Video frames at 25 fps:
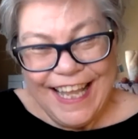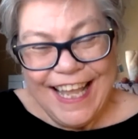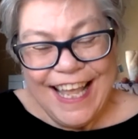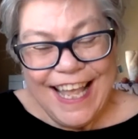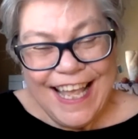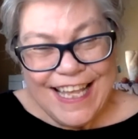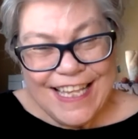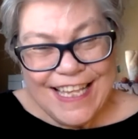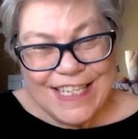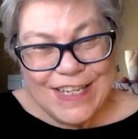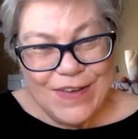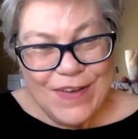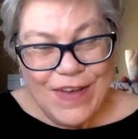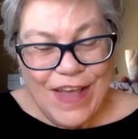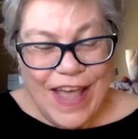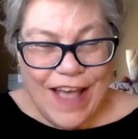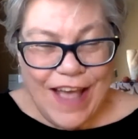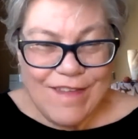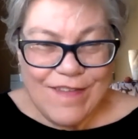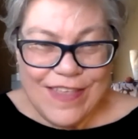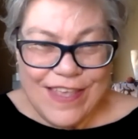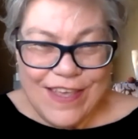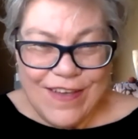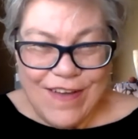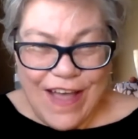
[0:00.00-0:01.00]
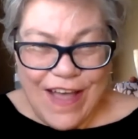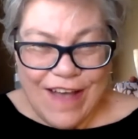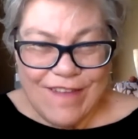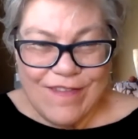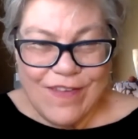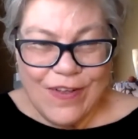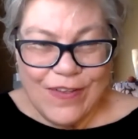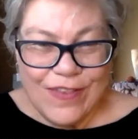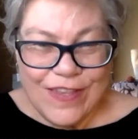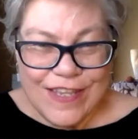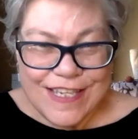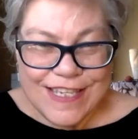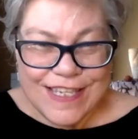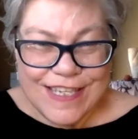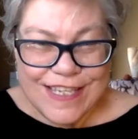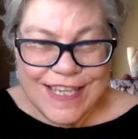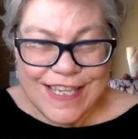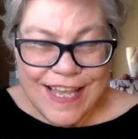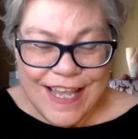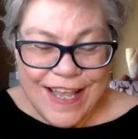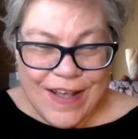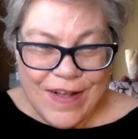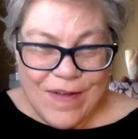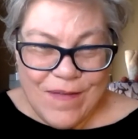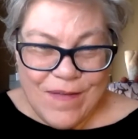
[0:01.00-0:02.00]
So you have all this,
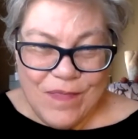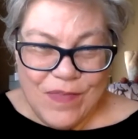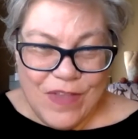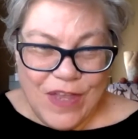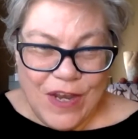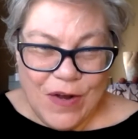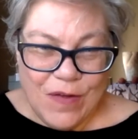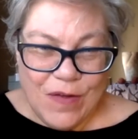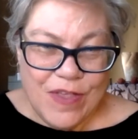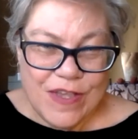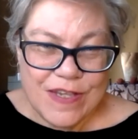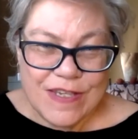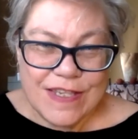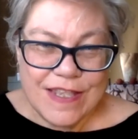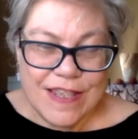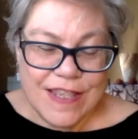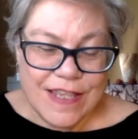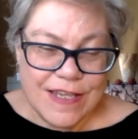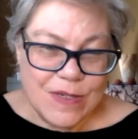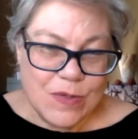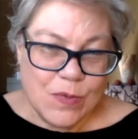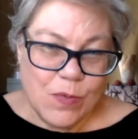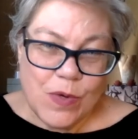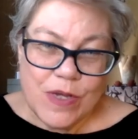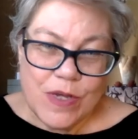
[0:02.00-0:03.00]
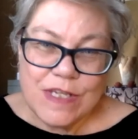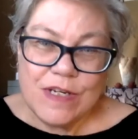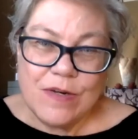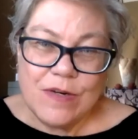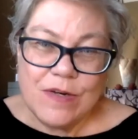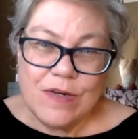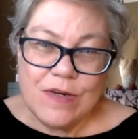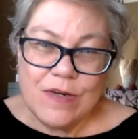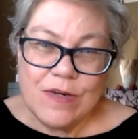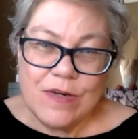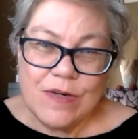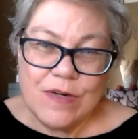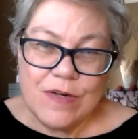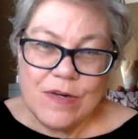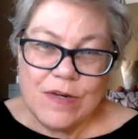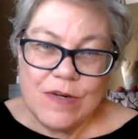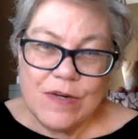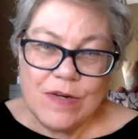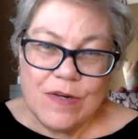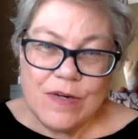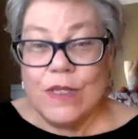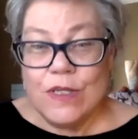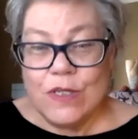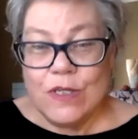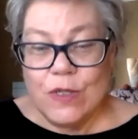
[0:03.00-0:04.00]
this wisdom from
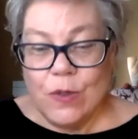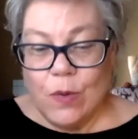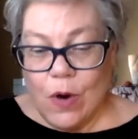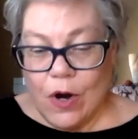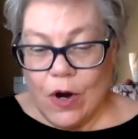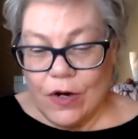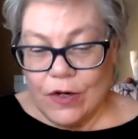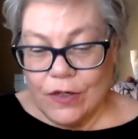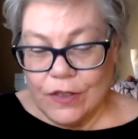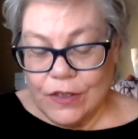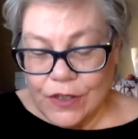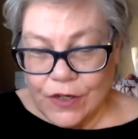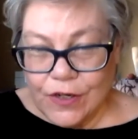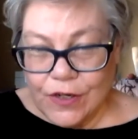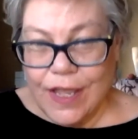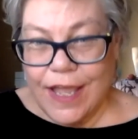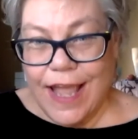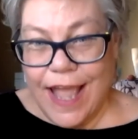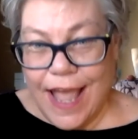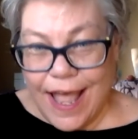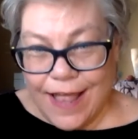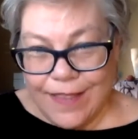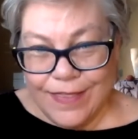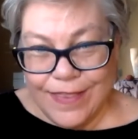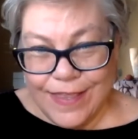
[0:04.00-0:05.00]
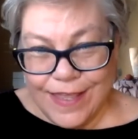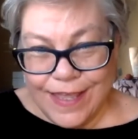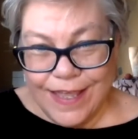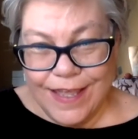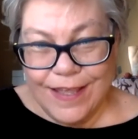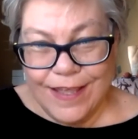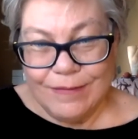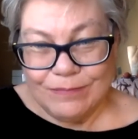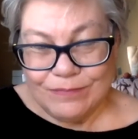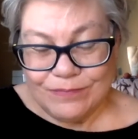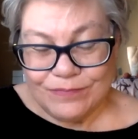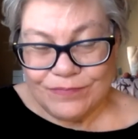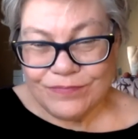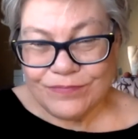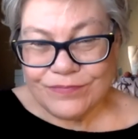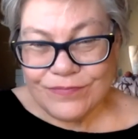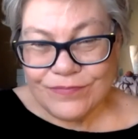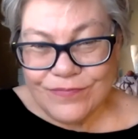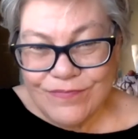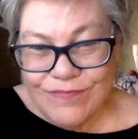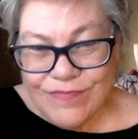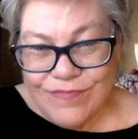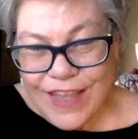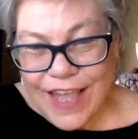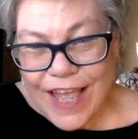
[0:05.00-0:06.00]
humans who are looking
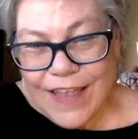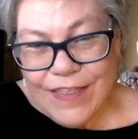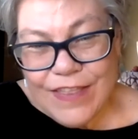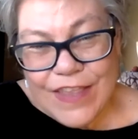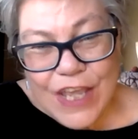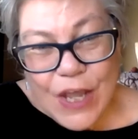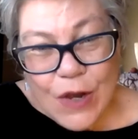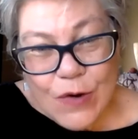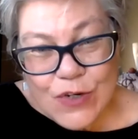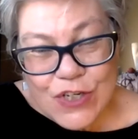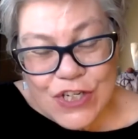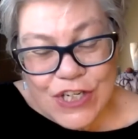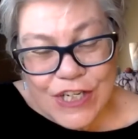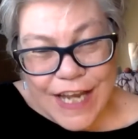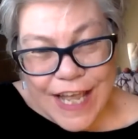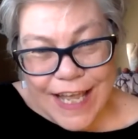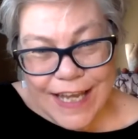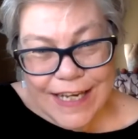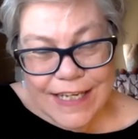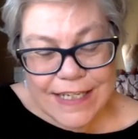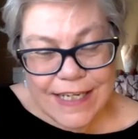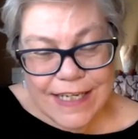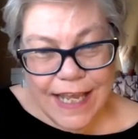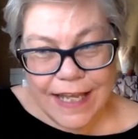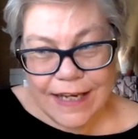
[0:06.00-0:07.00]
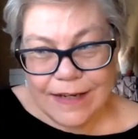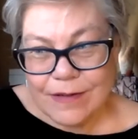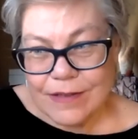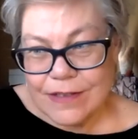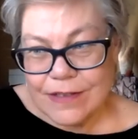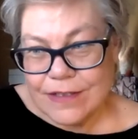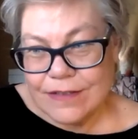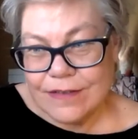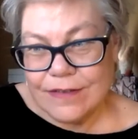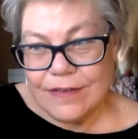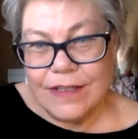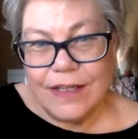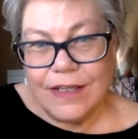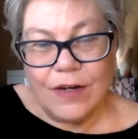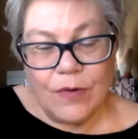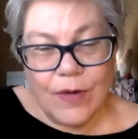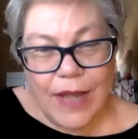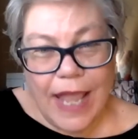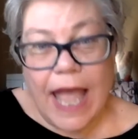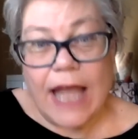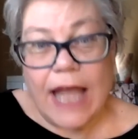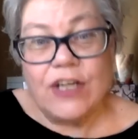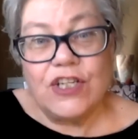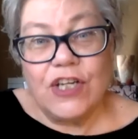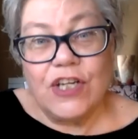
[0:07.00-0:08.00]
at the ocean and
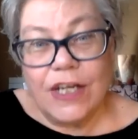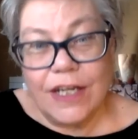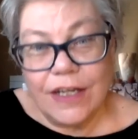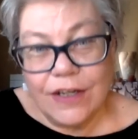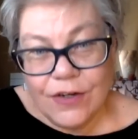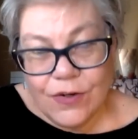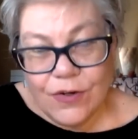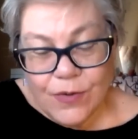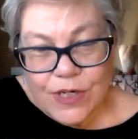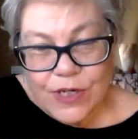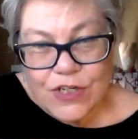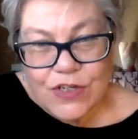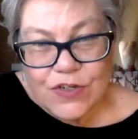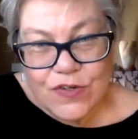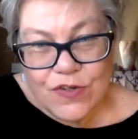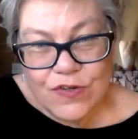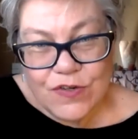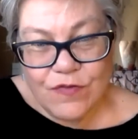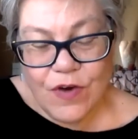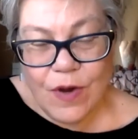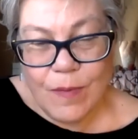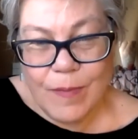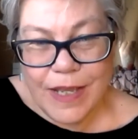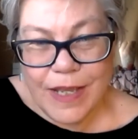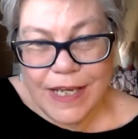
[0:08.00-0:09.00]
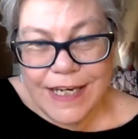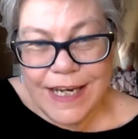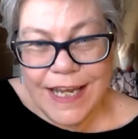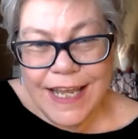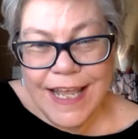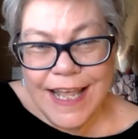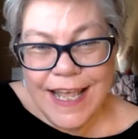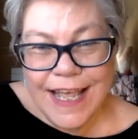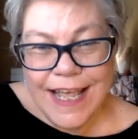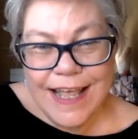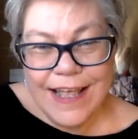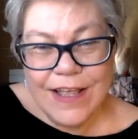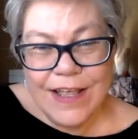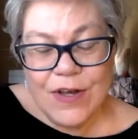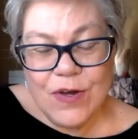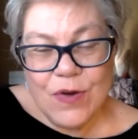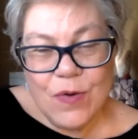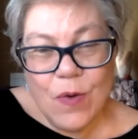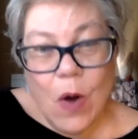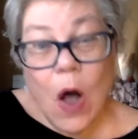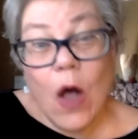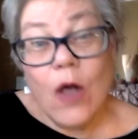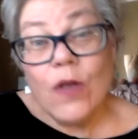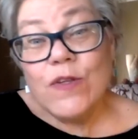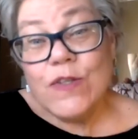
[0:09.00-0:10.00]
catching creatures from it,
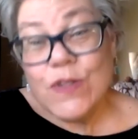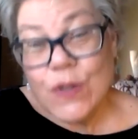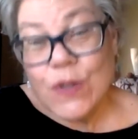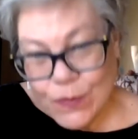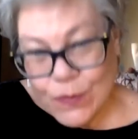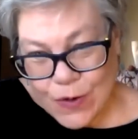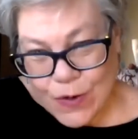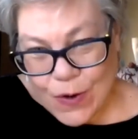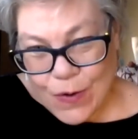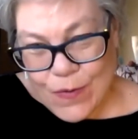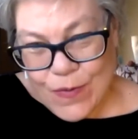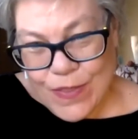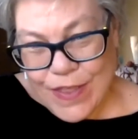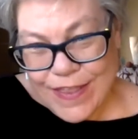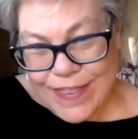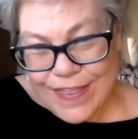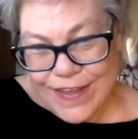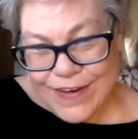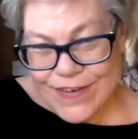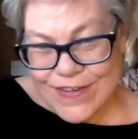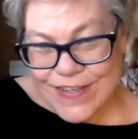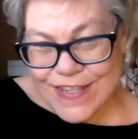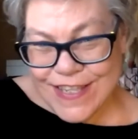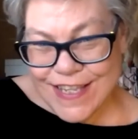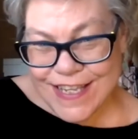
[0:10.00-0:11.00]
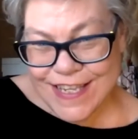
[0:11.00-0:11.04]
who also know that there's